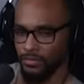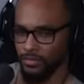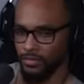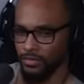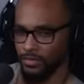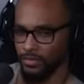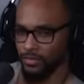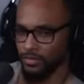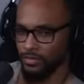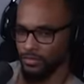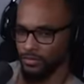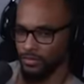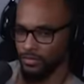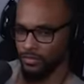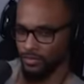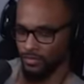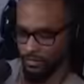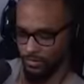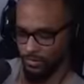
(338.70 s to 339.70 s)

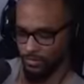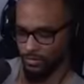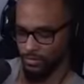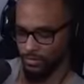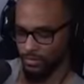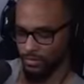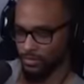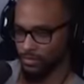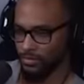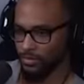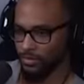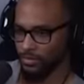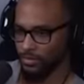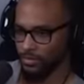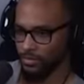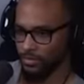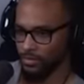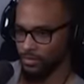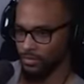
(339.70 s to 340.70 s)

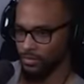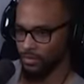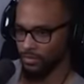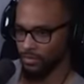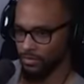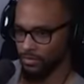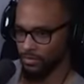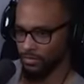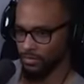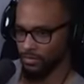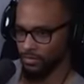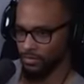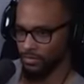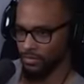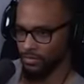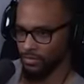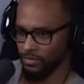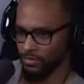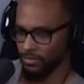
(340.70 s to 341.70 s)

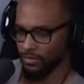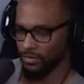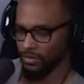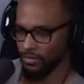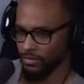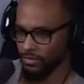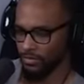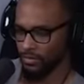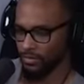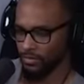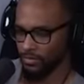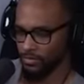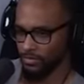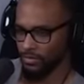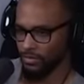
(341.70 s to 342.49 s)
[no speech]